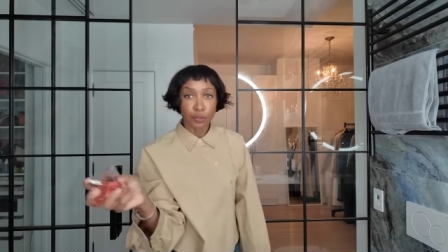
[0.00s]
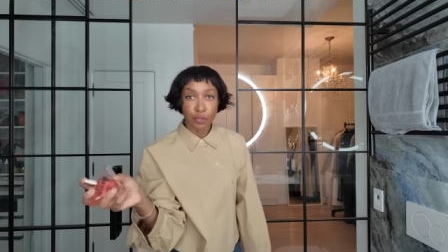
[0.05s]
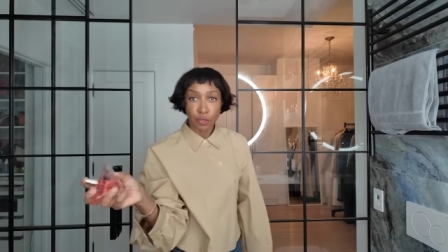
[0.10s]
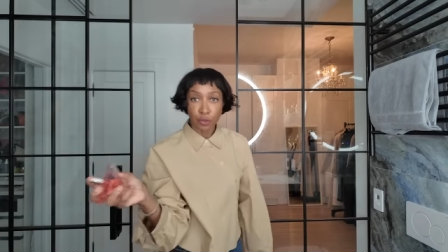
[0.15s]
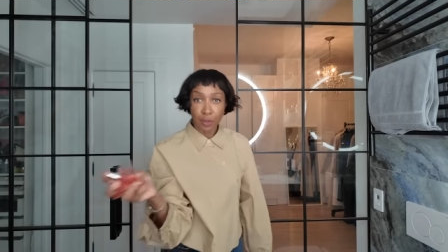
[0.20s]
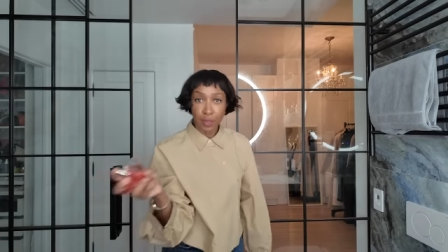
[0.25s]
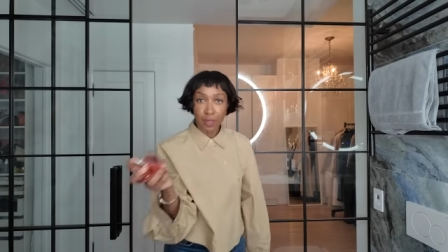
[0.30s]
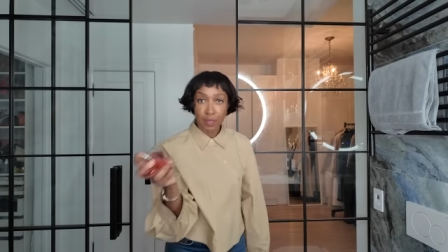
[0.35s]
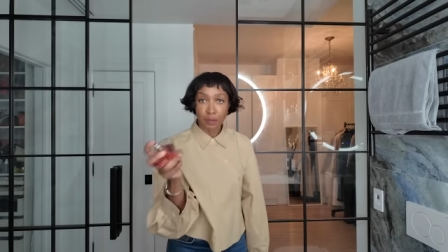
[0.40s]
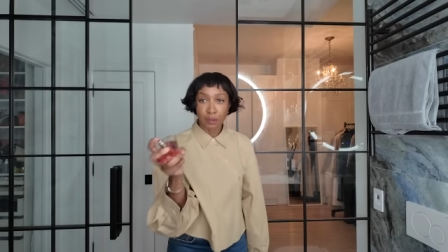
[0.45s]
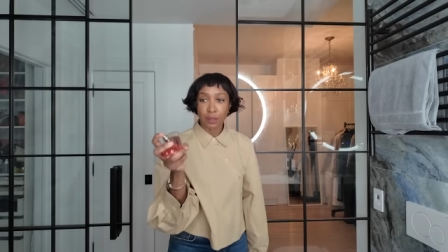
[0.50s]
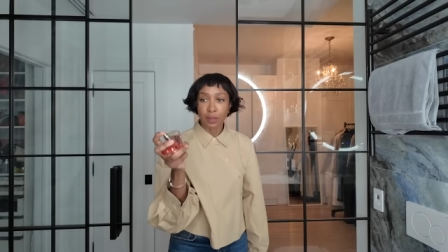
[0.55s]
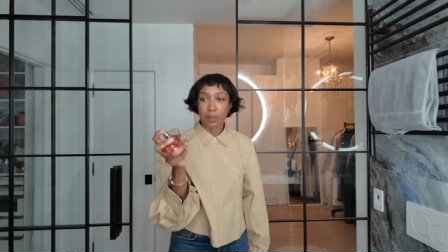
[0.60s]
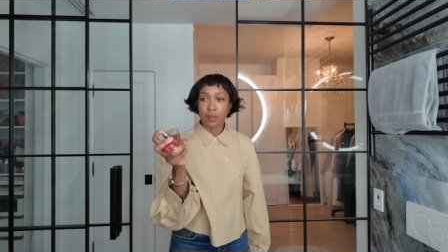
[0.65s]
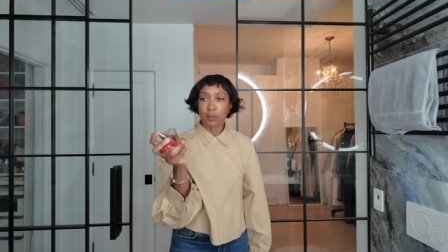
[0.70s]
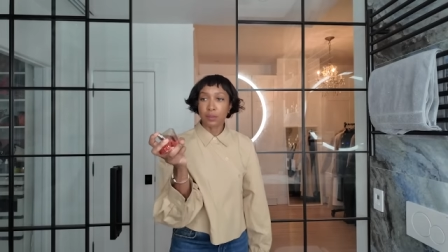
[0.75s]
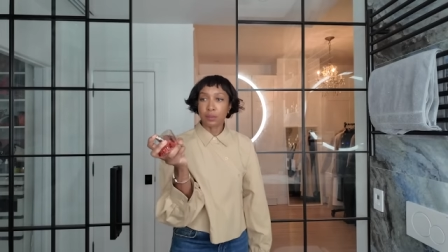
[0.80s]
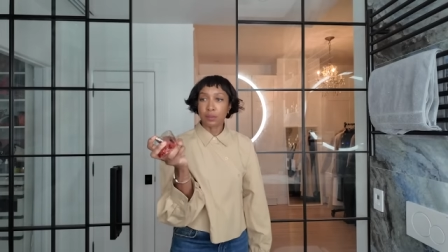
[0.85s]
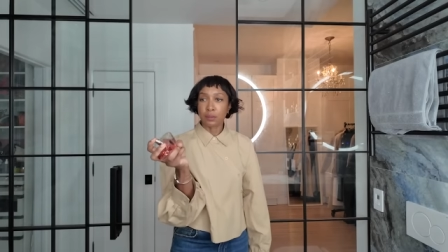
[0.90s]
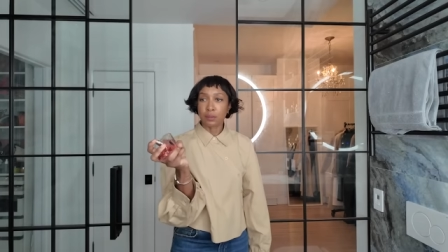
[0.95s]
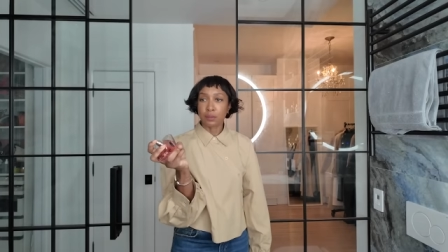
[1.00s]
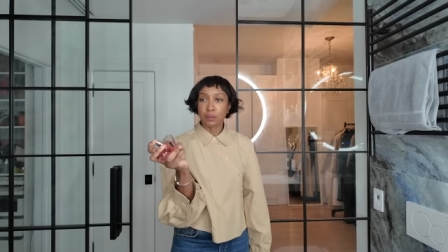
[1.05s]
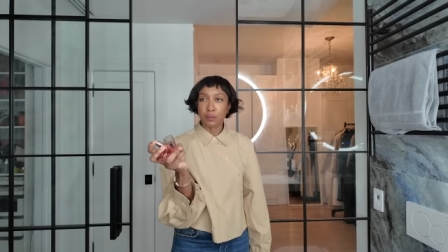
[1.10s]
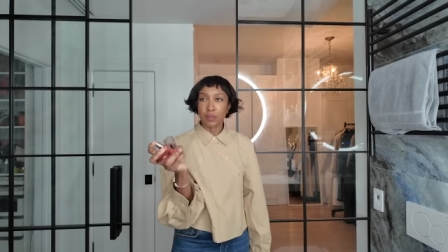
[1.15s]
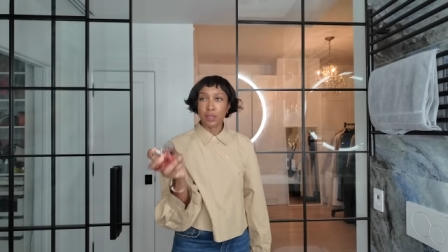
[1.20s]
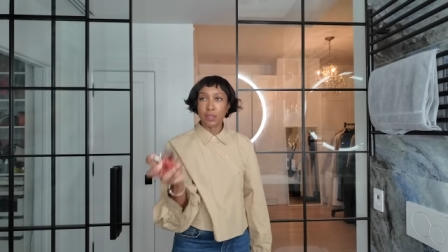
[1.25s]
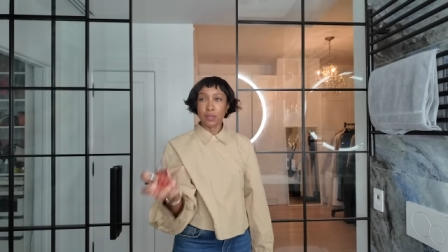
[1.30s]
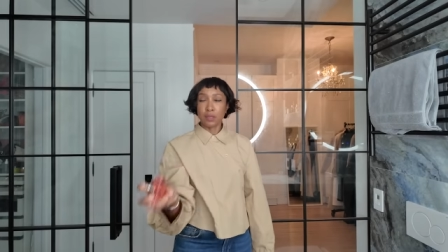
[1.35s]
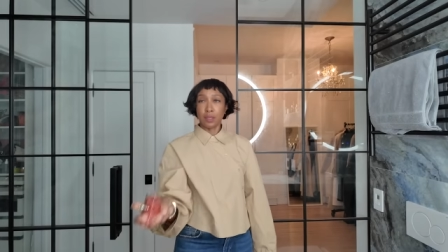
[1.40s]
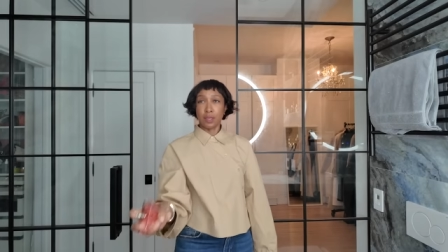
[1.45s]
Did you hear her?
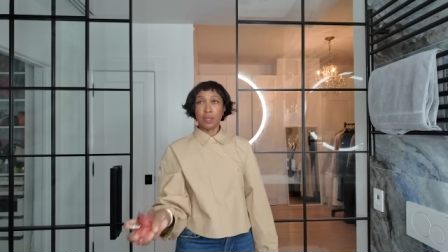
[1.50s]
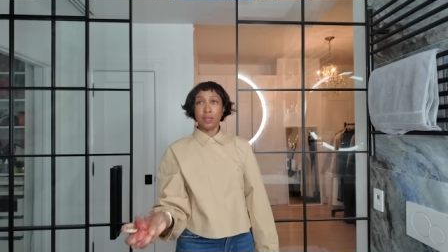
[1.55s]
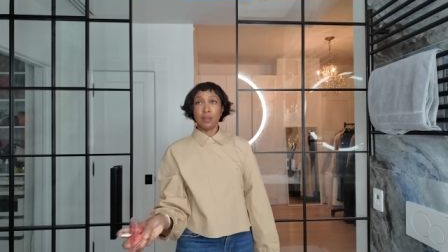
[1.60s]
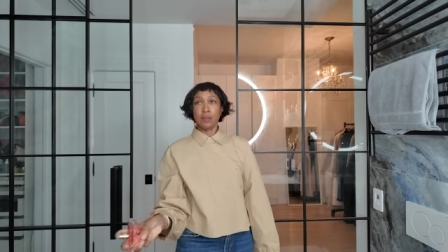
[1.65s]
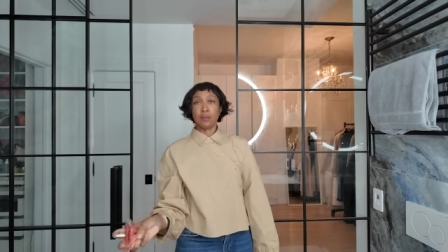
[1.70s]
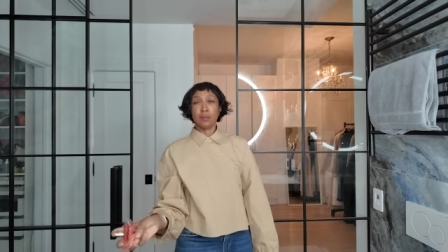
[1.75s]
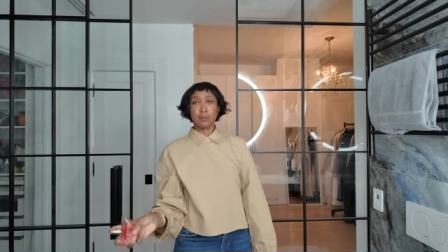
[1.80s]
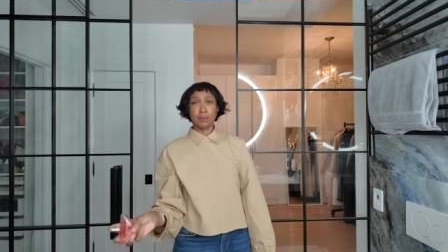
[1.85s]
Let's see.